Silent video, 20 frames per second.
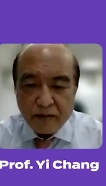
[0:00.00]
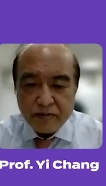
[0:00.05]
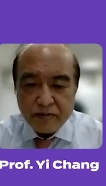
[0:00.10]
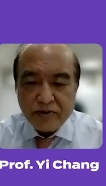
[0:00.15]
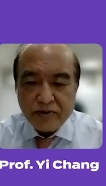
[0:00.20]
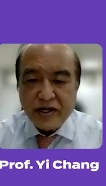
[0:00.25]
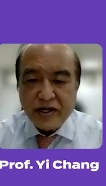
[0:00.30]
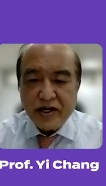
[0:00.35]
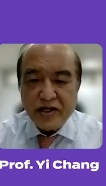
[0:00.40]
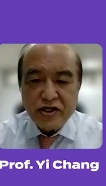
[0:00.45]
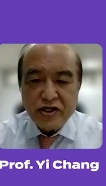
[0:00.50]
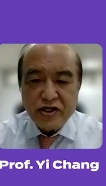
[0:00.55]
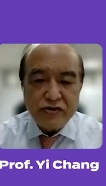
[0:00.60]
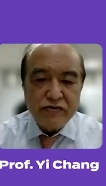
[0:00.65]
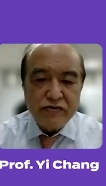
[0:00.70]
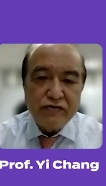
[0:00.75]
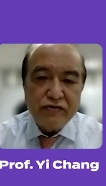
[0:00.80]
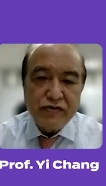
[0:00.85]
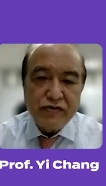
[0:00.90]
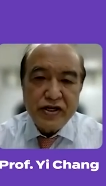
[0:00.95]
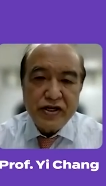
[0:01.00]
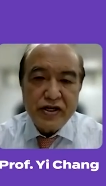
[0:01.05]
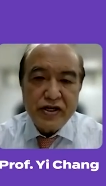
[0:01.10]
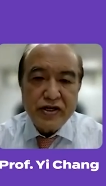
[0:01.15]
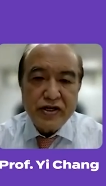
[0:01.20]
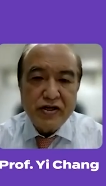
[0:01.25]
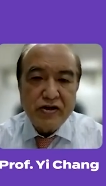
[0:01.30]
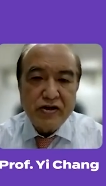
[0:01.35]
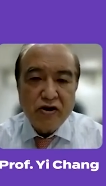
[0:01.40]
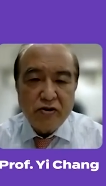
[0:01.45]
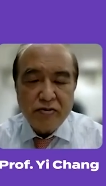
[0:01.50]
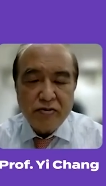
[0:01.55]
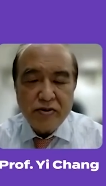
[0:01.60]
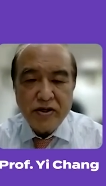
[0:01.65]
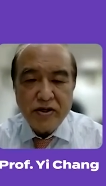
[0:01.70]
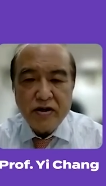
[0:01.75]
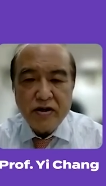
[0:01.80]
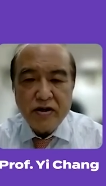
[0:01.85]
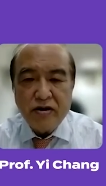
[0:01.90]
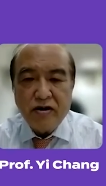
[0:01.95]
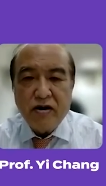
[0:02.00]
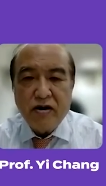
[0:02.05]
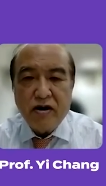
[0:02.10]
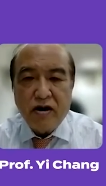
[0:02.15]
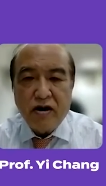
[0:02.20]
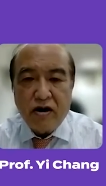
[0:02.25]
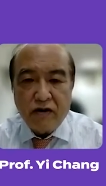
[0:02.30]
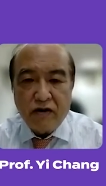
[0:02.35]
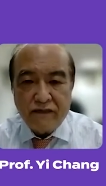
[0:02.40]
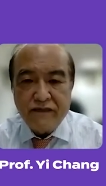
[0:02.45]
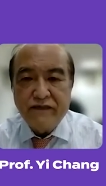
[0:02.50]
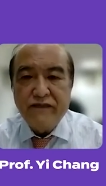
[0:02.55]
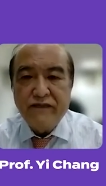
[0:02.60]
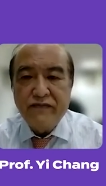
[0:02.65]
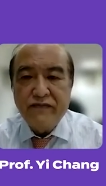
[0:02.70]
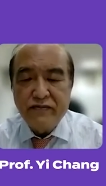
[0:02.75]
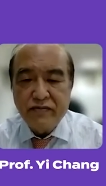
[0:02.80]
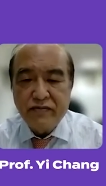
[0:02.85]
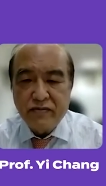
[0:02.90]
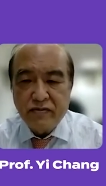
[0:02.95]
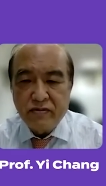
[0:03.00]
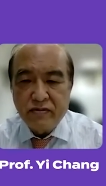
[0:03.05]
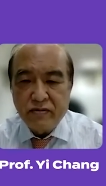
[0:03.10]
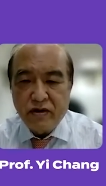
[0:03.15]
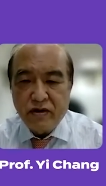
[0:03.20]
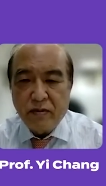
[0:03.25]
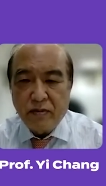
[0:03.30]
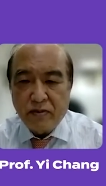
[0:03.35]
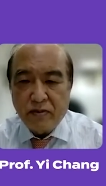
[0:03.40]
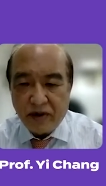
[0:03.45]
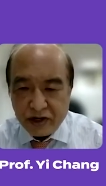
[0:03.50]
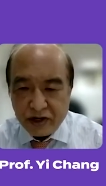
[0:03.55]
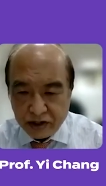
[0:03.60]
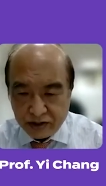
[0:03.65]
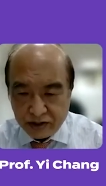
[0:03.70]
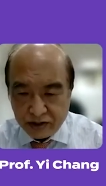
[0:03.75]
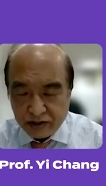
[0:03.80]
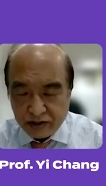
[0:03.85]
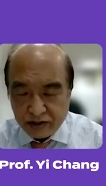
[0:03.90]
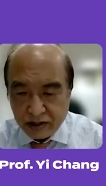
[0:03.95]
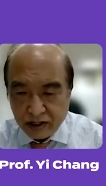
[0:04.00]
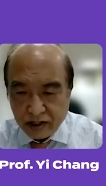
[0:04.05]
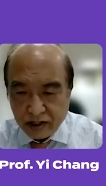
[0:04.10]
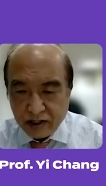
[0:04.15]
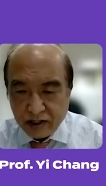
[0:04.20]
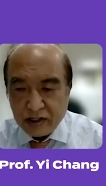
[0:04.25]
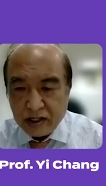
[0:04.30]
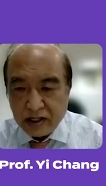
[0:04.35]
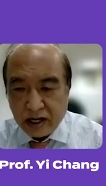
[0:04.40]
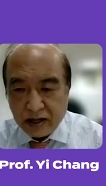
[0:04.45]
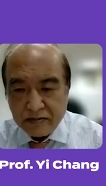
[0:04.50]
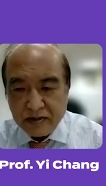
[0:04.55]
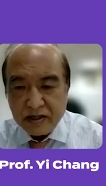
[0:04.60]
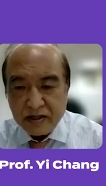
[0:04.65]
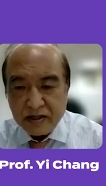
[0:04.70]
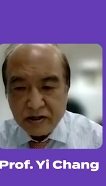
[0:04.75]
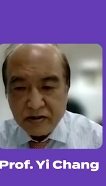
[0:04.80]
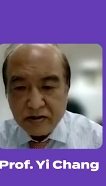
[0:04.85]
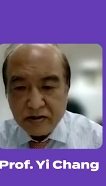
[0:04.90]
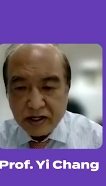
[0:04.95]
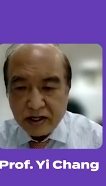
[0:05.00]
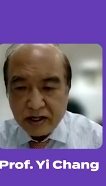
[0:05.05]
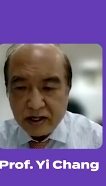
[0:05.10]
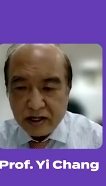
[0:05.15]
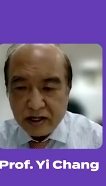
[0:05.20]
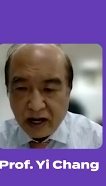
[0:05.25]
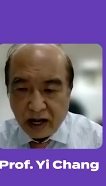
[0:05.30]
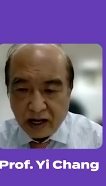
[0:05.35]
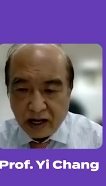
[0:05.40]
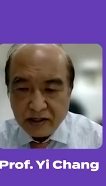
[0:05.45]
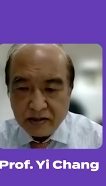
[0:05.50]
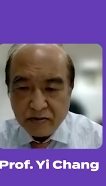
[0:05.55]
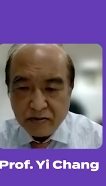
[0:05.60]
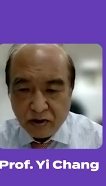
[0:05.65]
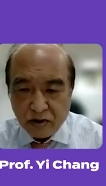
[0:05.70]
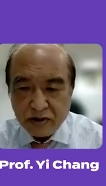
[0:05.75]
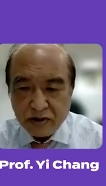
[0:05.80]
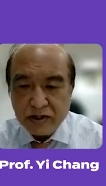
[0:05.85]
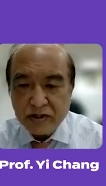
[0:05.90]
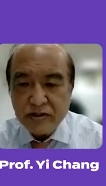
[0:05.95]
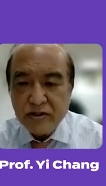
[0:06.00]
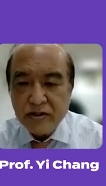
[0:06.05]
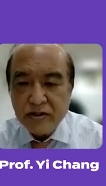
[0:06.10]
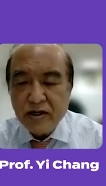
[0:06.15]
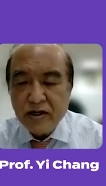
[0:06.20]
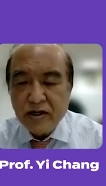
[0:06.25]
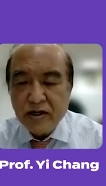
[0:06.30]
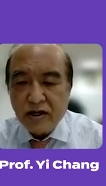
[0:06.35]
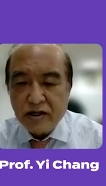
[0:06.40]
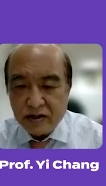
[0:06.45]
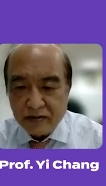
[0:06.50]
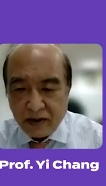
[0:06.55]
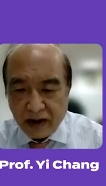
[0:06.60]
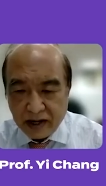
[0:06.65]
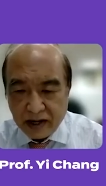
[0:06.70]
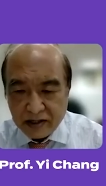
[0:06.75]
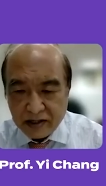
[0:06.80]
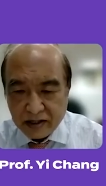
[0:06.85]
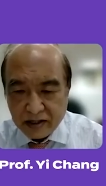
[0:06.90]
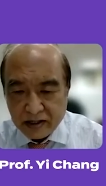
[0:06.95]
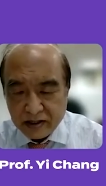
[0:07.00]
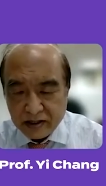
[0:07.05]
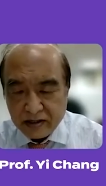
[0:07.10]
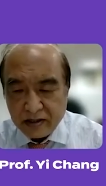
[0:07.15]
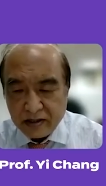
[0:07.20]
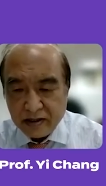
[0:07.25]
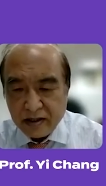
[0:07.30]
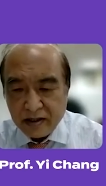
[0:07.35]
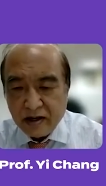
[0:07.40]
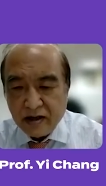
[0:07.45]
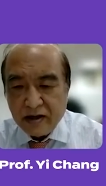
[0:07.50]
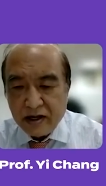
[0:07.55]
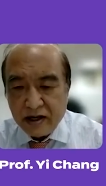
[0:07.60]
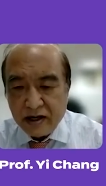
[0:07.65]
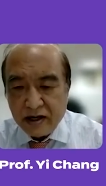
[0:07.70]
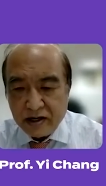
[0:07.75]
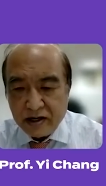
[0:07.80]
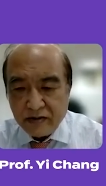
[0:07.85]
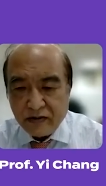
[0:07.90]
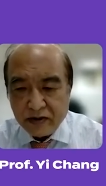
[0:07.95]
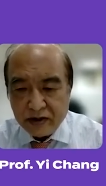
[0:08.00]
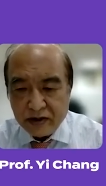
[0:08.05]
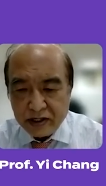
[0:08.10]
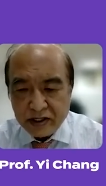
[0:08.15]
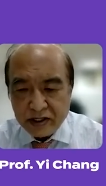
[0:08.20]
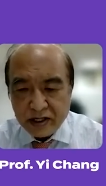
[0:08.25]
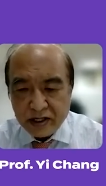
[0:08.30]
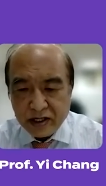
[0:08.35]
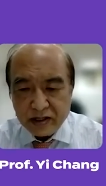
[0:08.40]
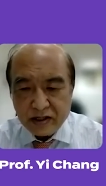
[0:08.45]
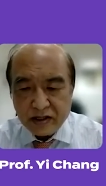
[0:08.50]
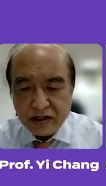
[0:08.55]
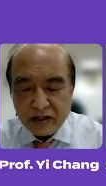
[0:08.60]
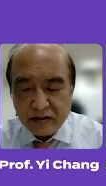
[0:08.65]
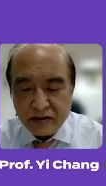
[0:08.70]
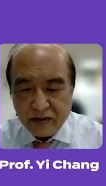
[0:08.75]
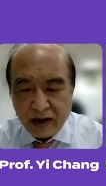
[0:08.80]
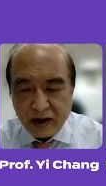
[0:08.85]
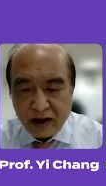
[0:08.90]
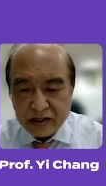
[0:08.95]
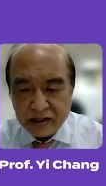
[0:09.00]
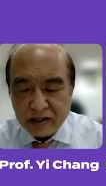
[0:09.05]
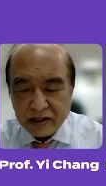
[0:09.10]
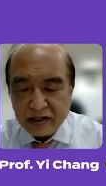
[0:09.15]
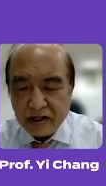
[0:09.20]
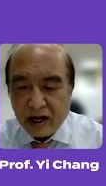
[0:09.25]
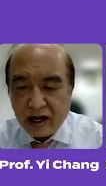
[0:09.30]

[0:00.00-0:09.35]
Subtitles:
application, we need a normally off operation. That means you need enhanced mode devices. For this kind of devices,